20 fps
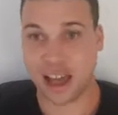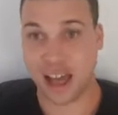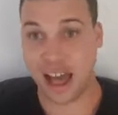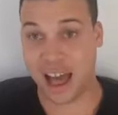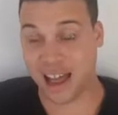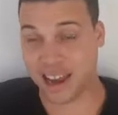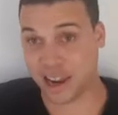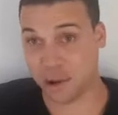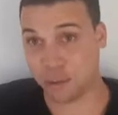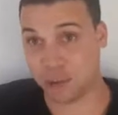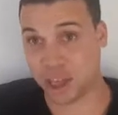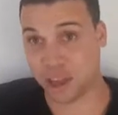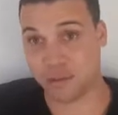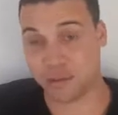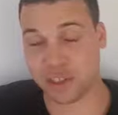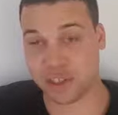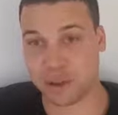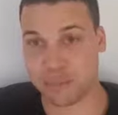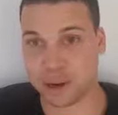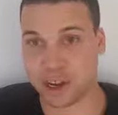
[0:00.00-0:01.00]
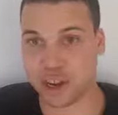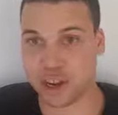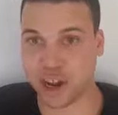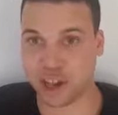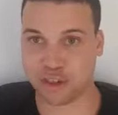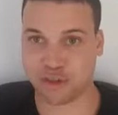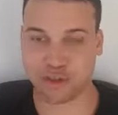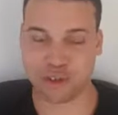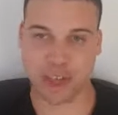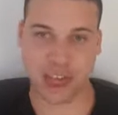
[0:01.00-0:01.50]
and there was even some
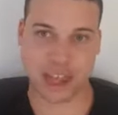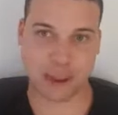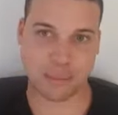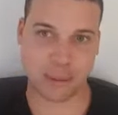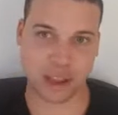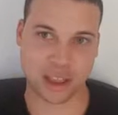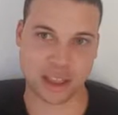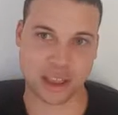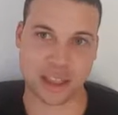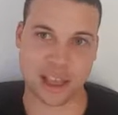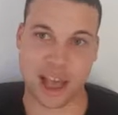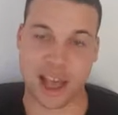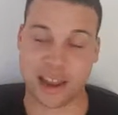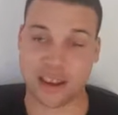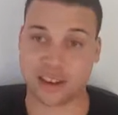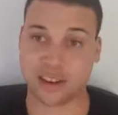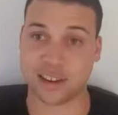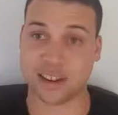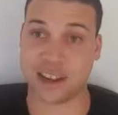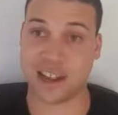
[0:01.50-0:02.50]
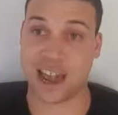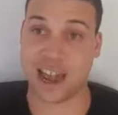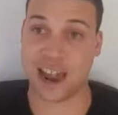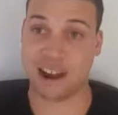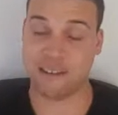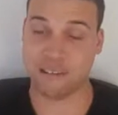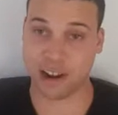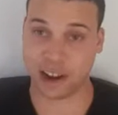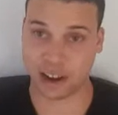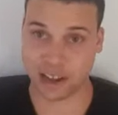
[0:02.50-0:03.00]
industrial elements. And the
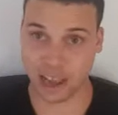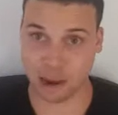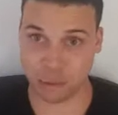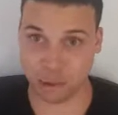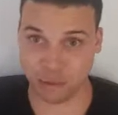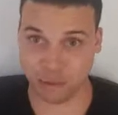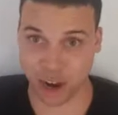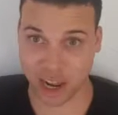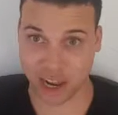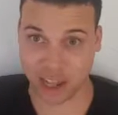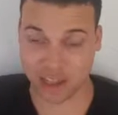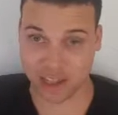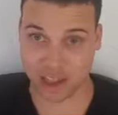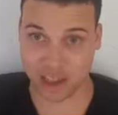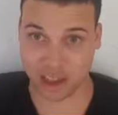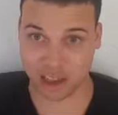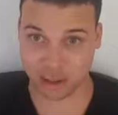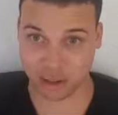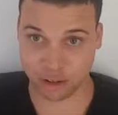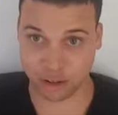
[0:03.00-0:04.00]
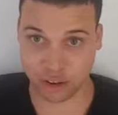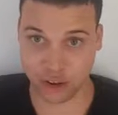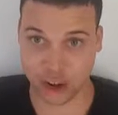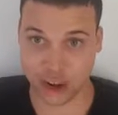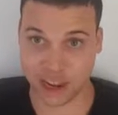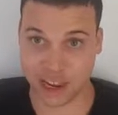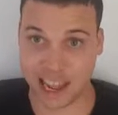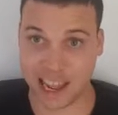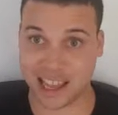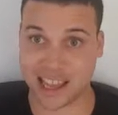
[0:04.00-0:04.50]
area that we're really seeing
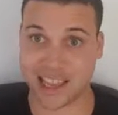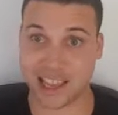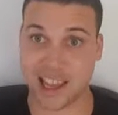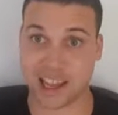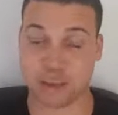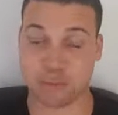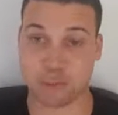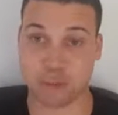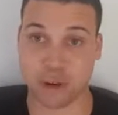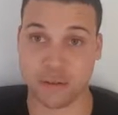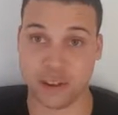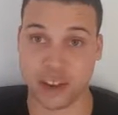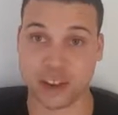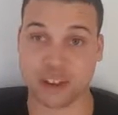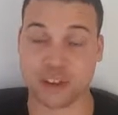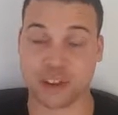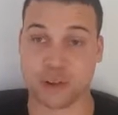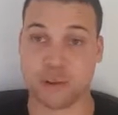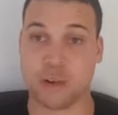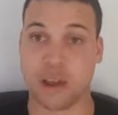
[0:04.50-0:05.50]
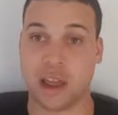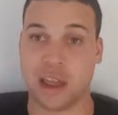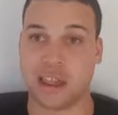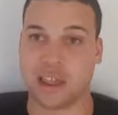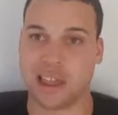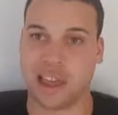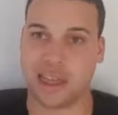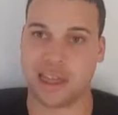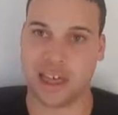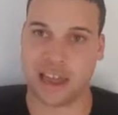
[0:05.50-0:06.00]
Charli XCX move into
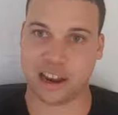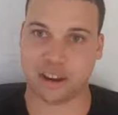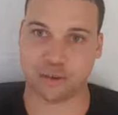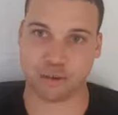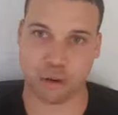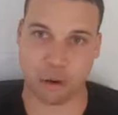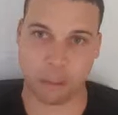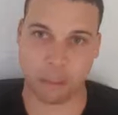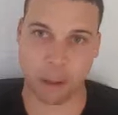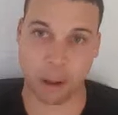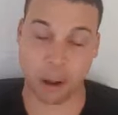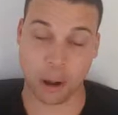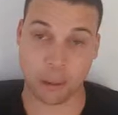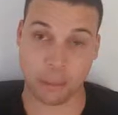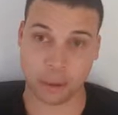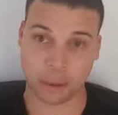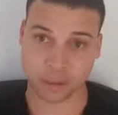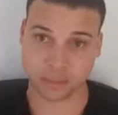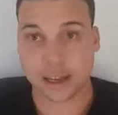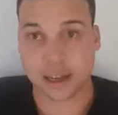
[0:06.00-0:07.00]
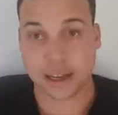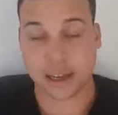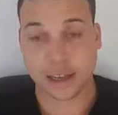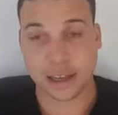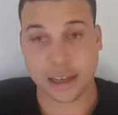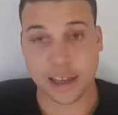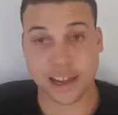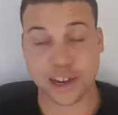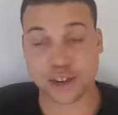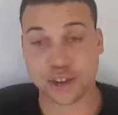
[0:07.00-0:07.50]
is electro pop.
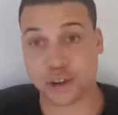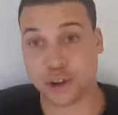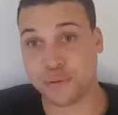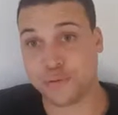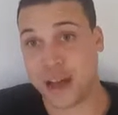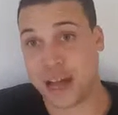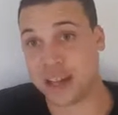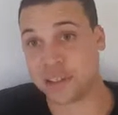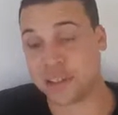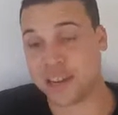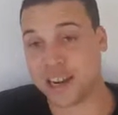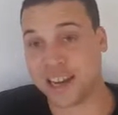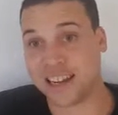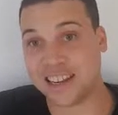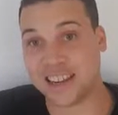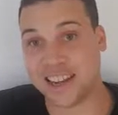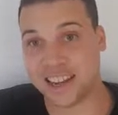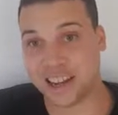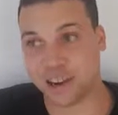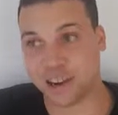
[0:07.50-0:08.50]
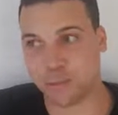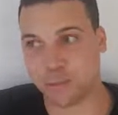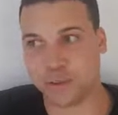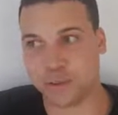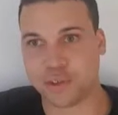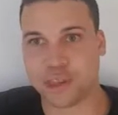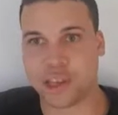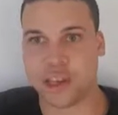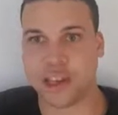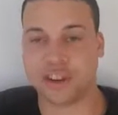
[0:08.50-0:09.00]
In 2018,
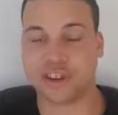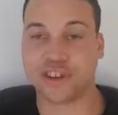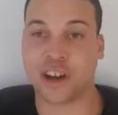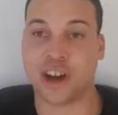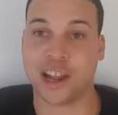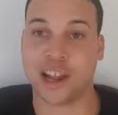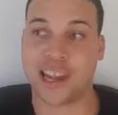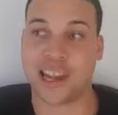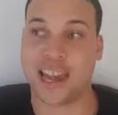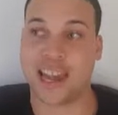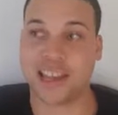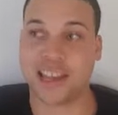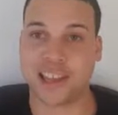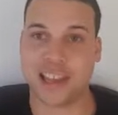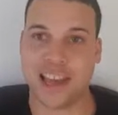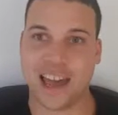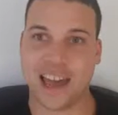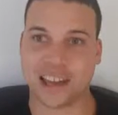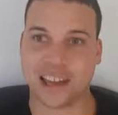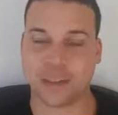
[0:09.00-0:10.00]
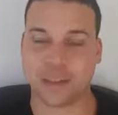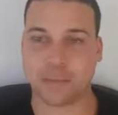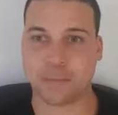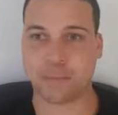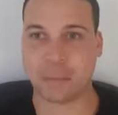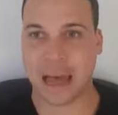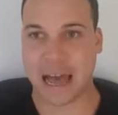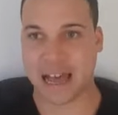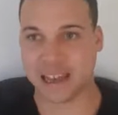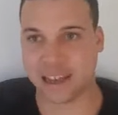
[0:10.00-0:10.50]
we've seen Charli XCX
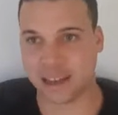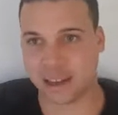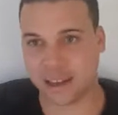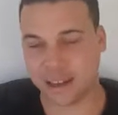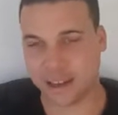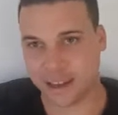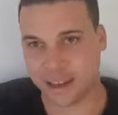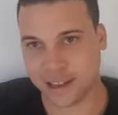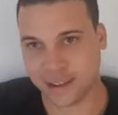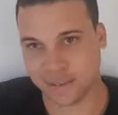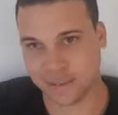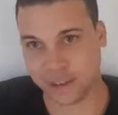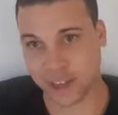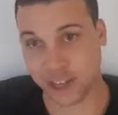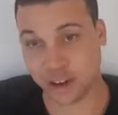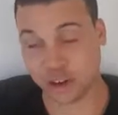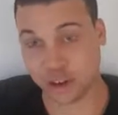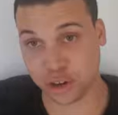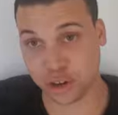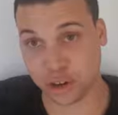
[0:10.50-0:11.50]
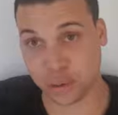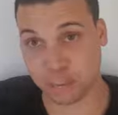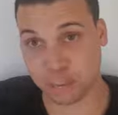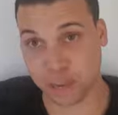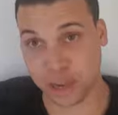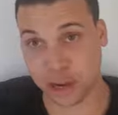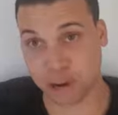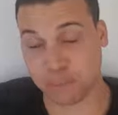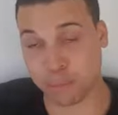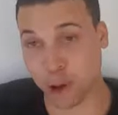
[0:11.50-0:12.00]
back featured on
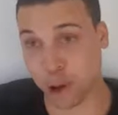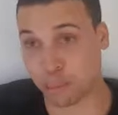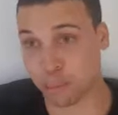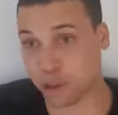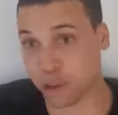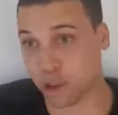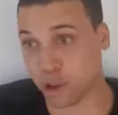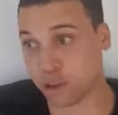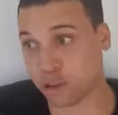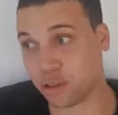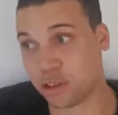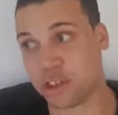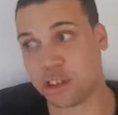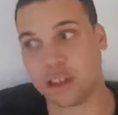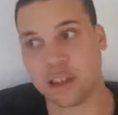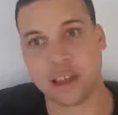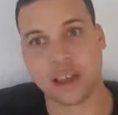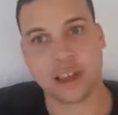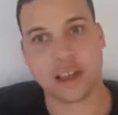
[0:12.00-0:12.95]
big pop songs.